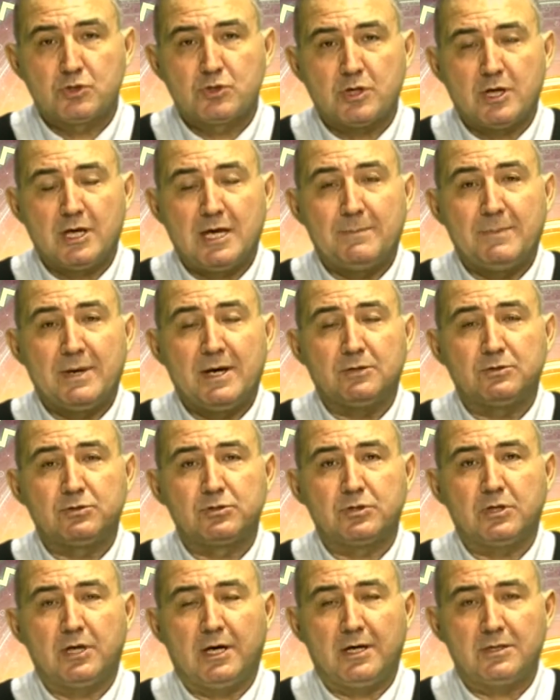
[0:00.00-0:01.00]
about
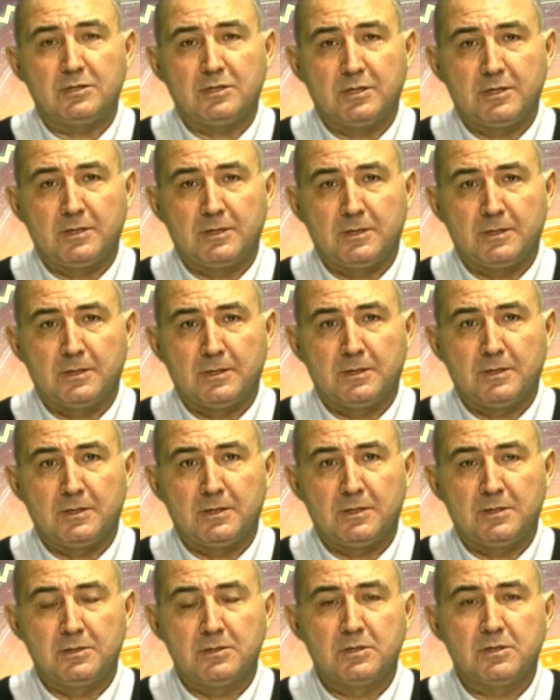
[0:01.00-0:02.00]

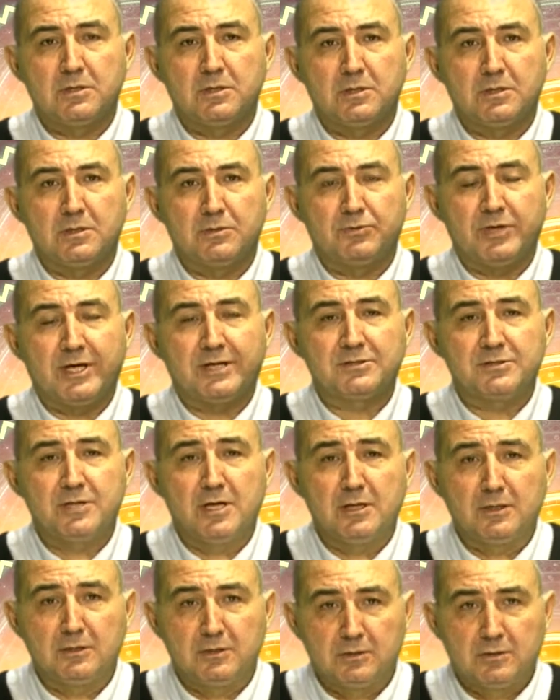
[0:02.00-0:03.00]
a
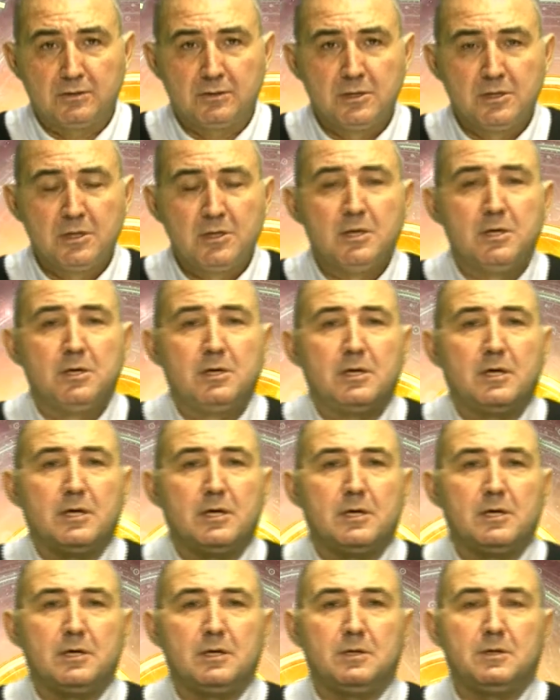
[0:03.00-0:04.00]
rectangle
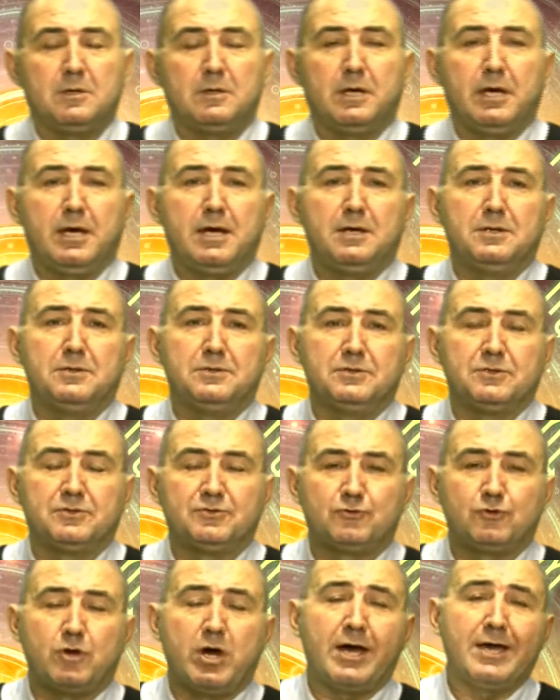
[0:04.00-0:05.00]
and a
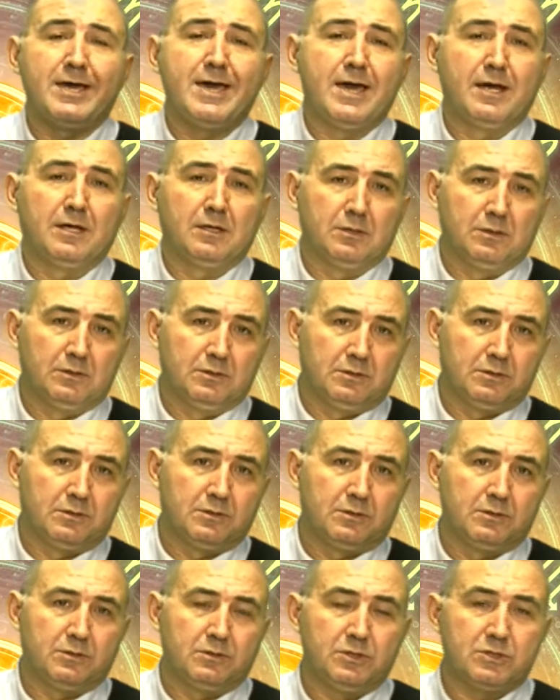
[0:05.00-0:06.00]
triangle.
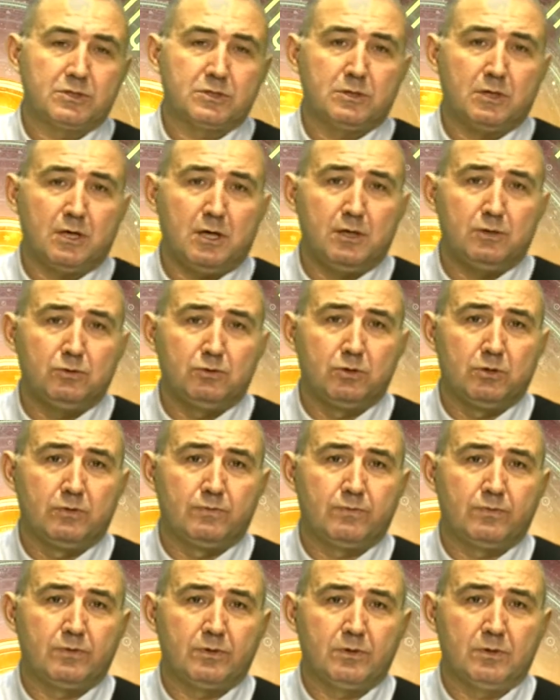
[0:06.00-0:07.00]
This kind
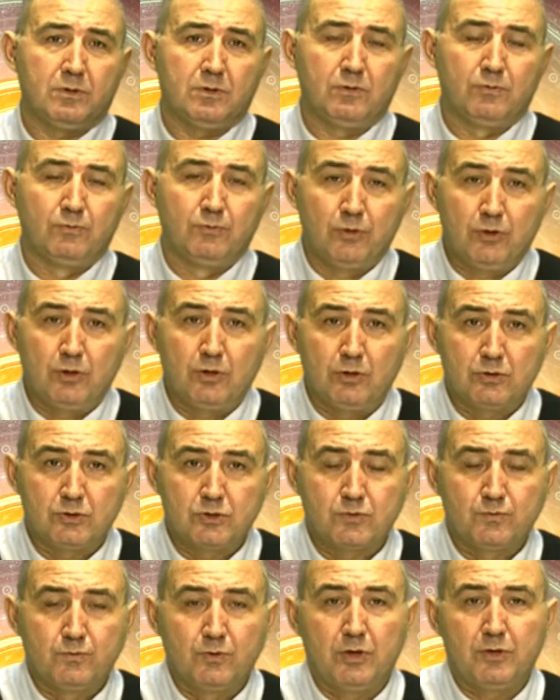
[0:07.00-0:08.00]
of
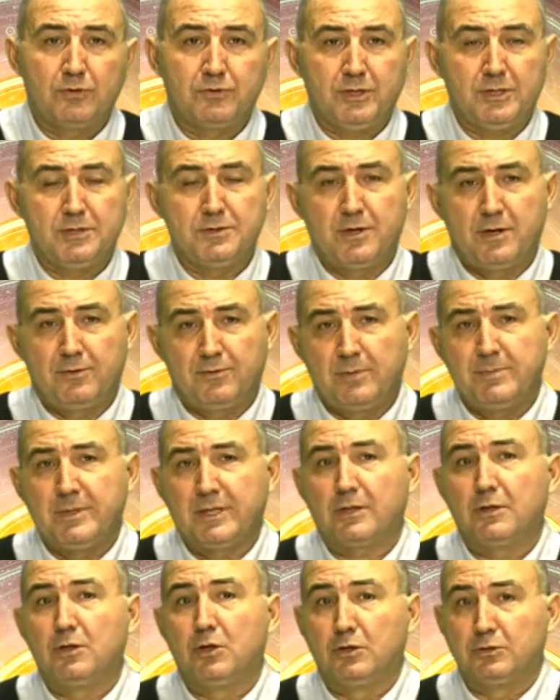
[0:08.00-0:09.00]
words were in
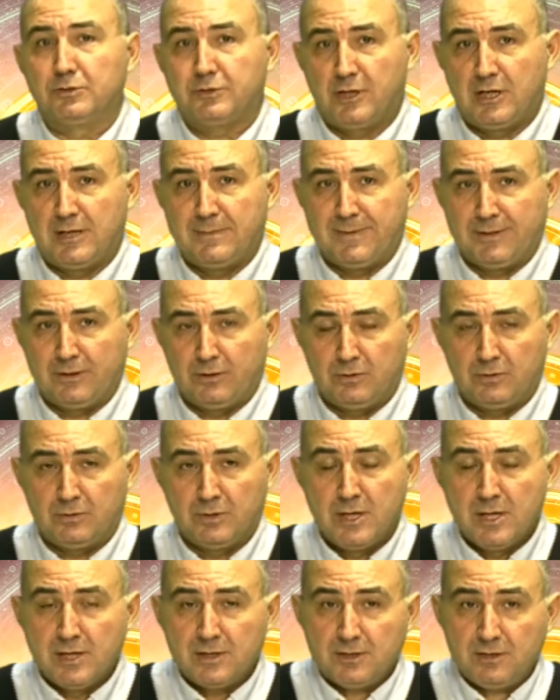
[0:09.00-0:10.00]
Arabic long time ago.
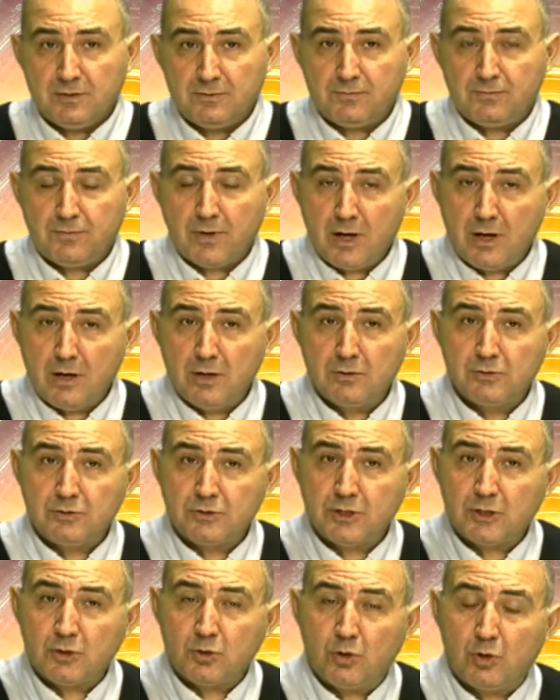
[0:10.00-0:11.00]
He found
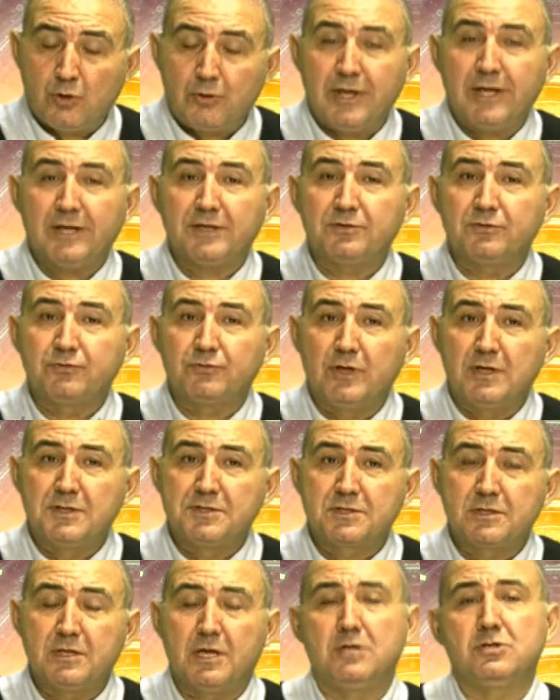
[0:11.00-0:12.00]
the correct
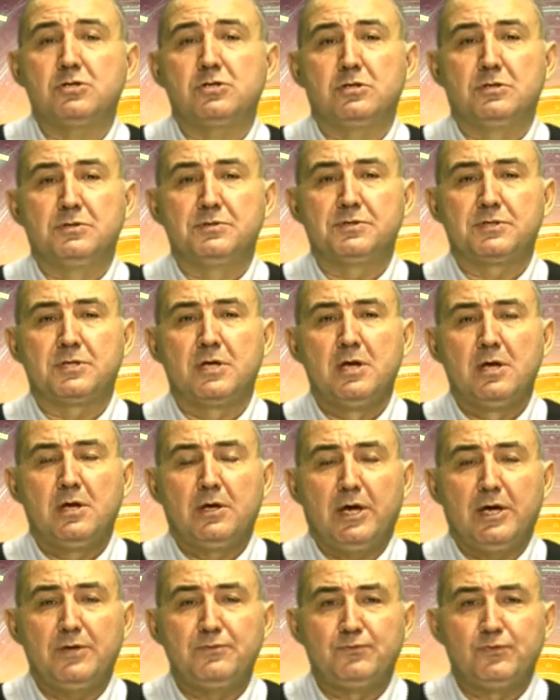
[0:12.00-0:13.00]
translations
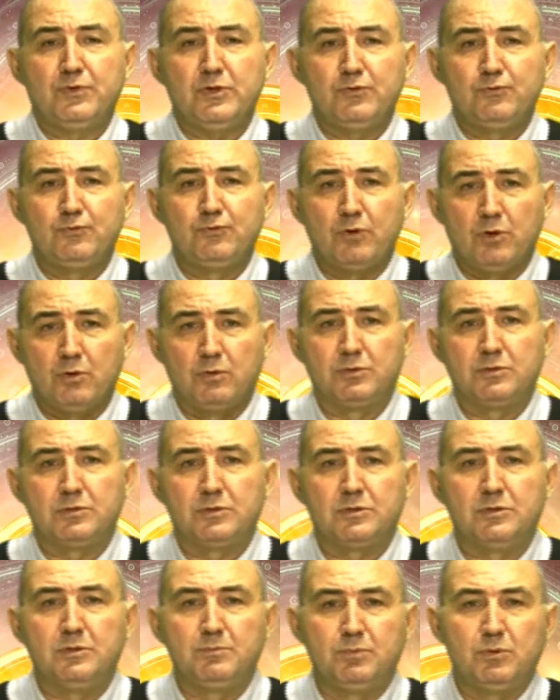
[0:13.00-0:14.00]
and
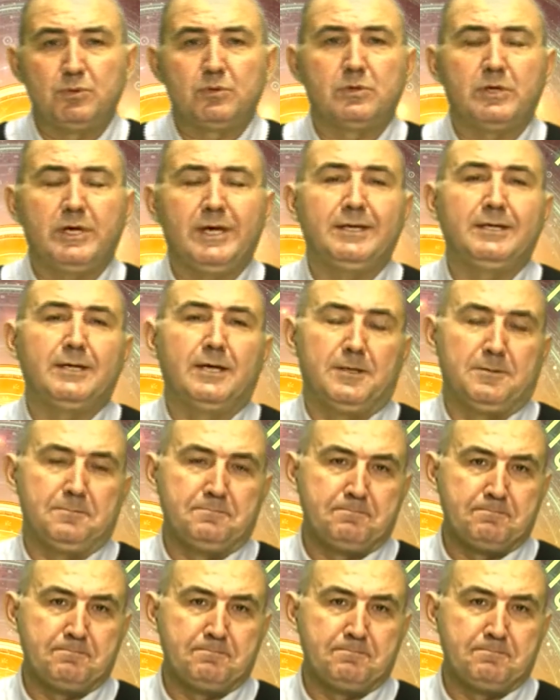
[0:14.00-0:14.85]
rewrote the book again.